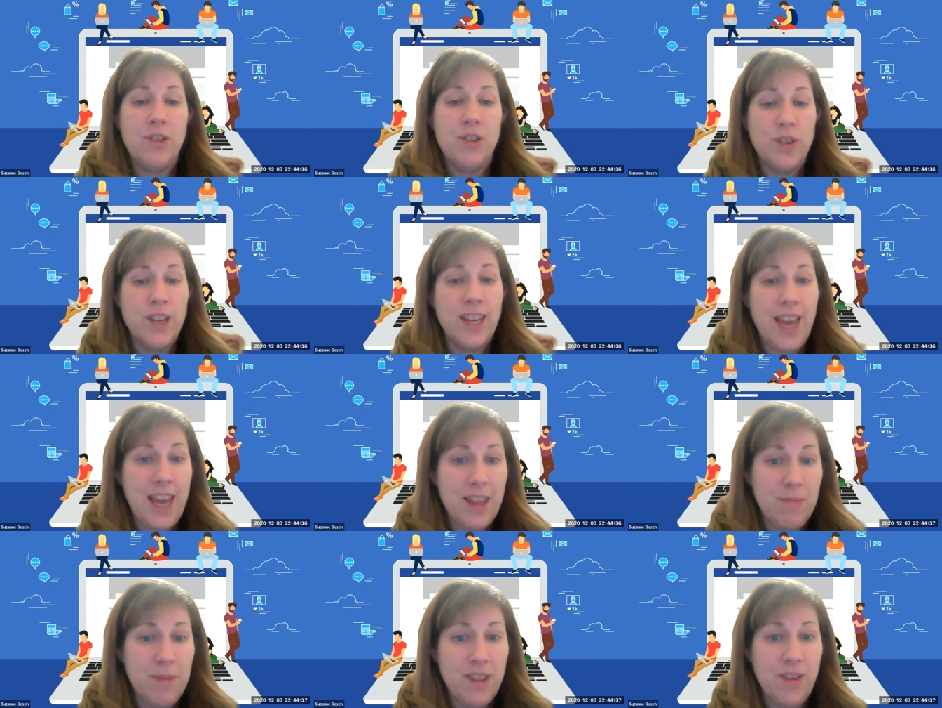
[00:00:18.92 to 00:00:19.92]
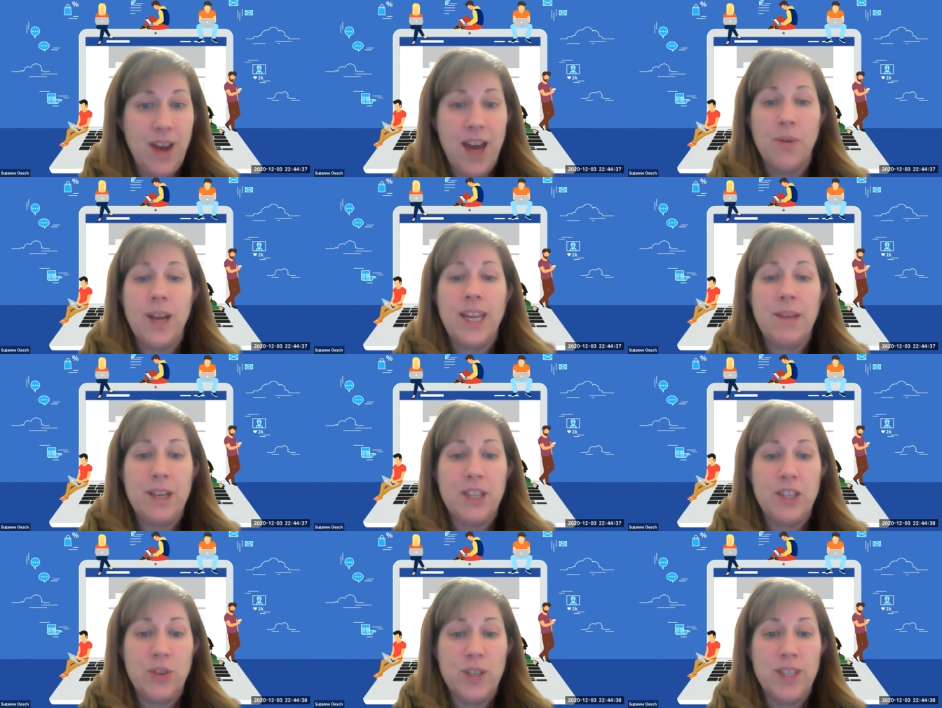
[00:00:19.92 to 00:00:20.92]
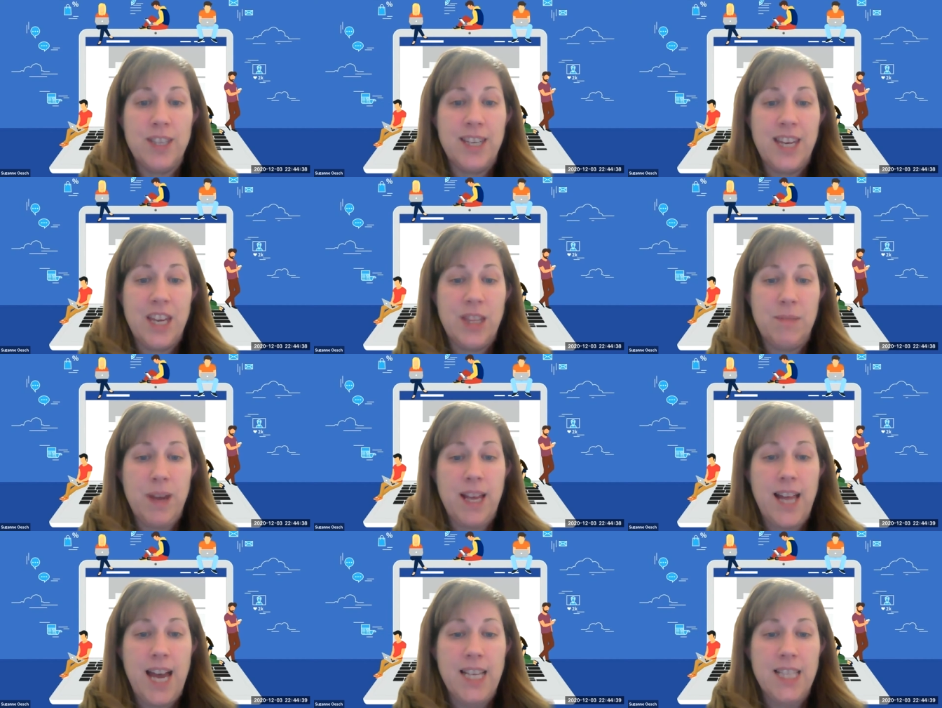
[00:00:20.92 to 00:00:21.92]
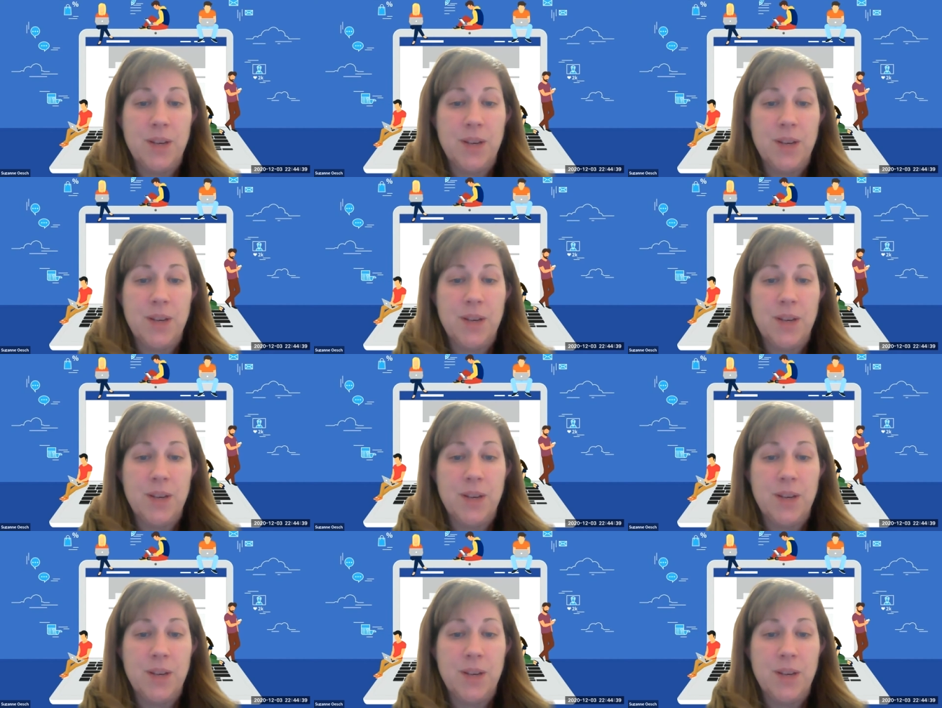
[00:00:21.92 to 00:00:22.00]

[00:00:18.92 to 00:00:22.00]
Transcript: student engagement. So how do I get my students engaged in my class?